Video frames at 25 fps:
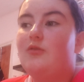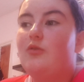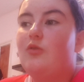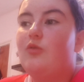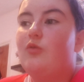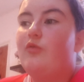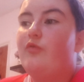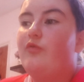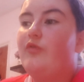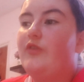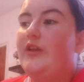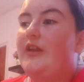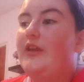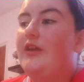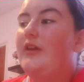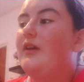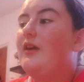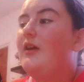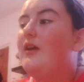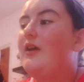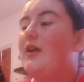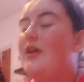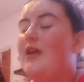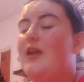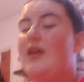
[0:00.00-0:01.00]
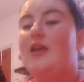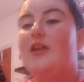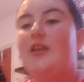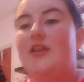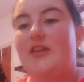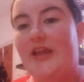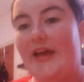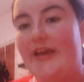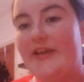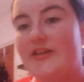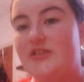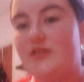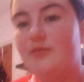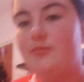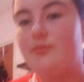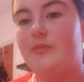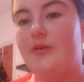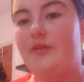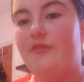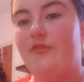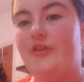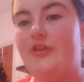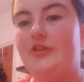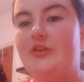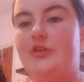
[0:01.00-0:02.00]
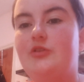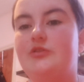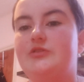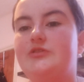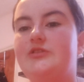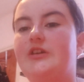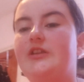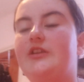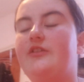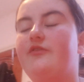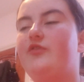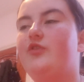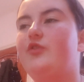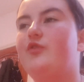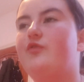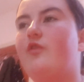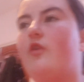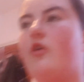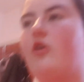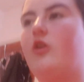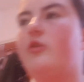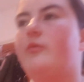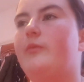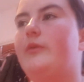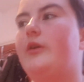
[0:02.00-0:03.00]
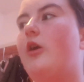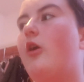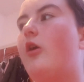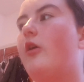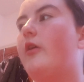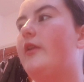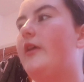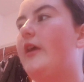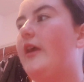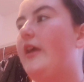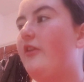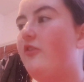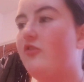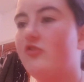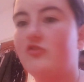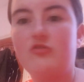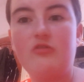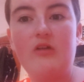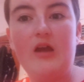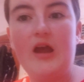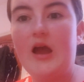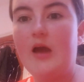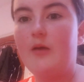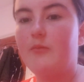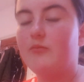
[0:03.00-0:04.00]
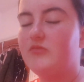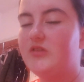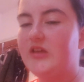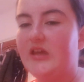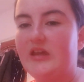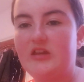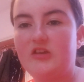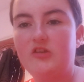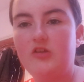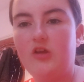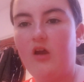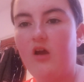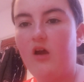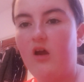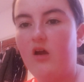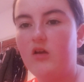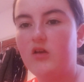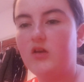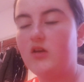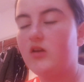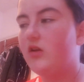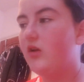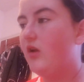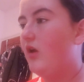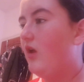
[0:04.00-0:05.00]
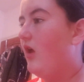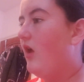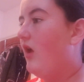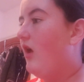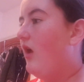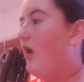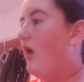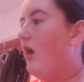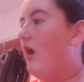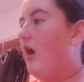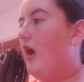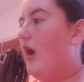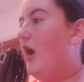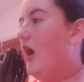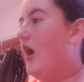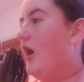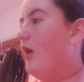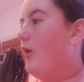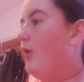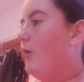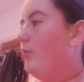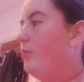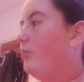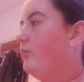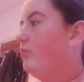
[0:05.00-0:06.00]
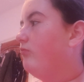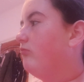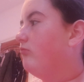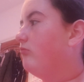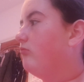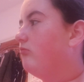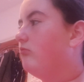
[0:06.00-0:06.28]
hopefully like some of my videos. And if you follow me on Instagram, TikTok, or